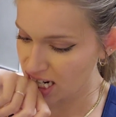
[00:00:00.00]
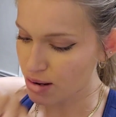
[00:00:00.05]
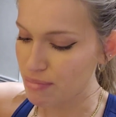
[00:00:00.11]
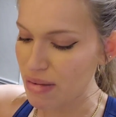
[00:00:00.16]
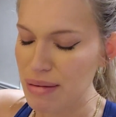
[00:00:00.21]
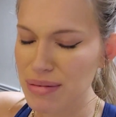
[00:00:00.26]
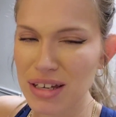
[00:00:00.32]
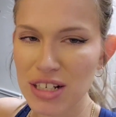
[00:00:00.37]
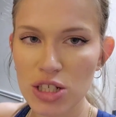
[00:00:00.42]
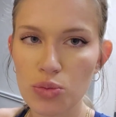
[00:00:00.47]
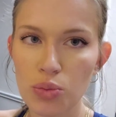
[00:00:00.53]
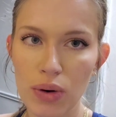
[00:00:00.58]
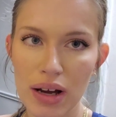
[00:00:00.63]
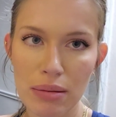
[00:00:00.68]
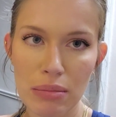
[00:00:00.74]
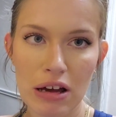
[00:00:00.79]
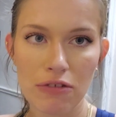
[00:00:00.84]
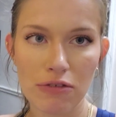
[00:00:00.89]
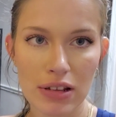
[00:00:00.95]
Maybe I should
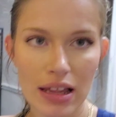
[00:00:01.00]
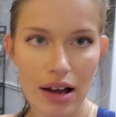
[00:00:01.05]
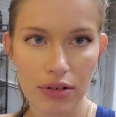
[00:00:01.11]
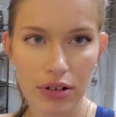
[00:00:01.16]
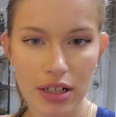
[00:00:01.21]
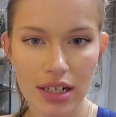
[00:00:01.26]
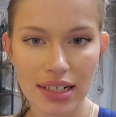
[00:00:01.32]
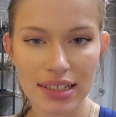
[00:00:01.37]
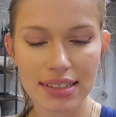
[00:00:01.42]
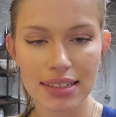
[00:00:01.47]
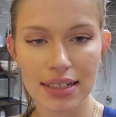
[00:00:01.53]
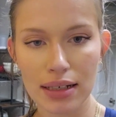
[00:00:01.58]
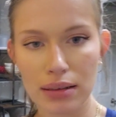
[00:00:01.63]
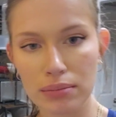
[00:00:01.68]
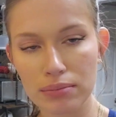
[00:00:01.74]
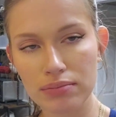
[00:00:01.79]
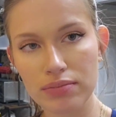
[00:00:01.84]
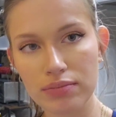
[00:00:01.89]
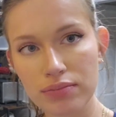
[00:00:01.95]
weigh my flour next
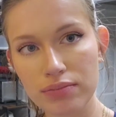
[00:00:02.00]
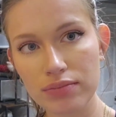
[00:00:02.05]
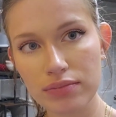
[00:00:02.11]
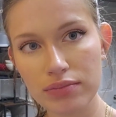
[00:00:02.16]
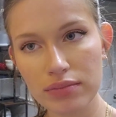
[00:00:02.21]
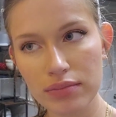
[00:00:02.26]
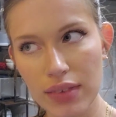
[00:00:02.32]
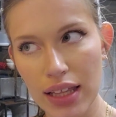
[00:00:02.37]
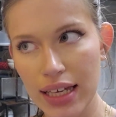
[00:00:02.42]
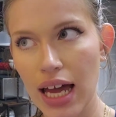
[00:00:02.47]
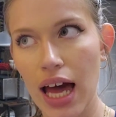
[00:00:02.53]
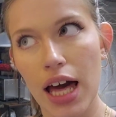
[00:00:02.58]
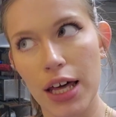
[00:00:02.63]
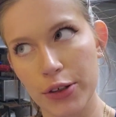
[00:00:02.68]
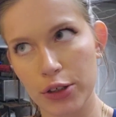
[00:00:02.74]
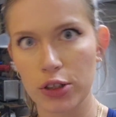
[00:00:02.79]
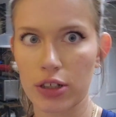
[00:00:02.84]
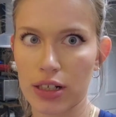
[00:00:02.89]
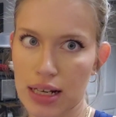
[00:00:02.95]
time. Like
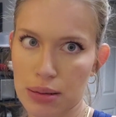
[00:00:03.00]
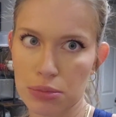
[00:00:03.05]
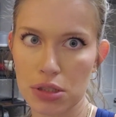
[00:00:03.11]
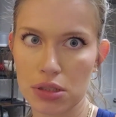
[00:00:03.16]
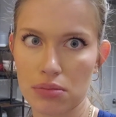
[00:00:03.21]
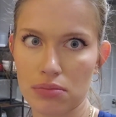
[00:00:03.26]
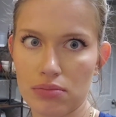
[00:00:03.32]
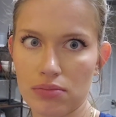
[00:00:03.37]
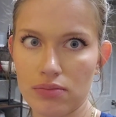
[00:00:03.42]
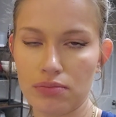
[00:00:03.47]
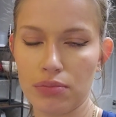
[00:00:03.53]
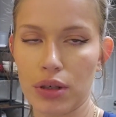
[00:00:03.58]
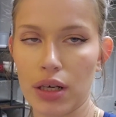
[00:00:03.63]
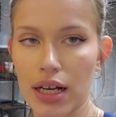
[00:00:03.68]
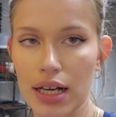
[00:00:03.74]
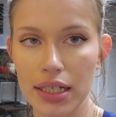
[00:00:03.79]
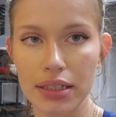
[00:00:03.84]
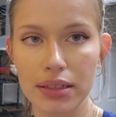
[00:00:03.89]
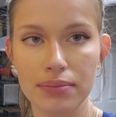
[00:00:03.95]
100 grams per
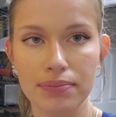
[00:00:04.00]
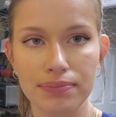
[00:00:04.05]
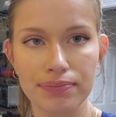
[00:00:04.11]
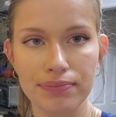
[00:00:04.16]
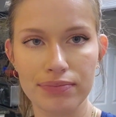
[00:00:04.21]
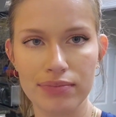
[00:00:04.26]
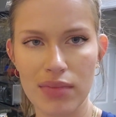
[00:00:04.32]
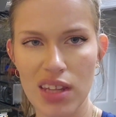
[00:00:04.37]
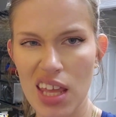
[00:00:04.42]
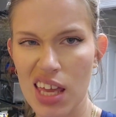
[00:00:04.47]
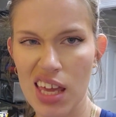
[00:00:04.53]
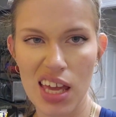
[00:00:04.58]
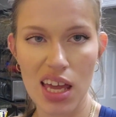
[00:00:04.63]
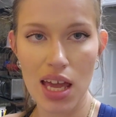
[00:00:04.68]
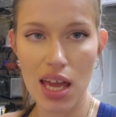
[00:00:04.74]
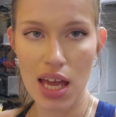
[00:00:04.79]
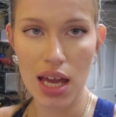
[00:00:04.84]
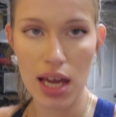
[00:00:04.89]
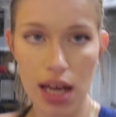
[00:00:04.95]
egg.
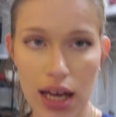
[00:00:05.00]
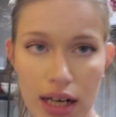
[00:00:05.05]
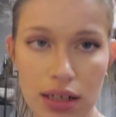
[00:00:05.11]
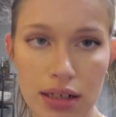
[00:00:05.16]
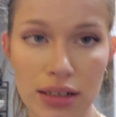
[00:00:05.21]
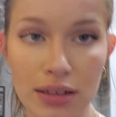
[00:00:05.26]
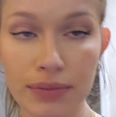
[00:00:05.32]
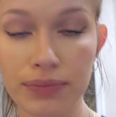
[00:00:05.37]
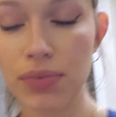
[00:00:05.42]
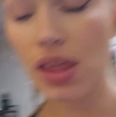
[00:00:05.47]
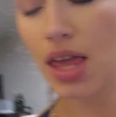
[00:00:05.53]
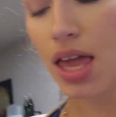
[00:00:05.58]
I don't know.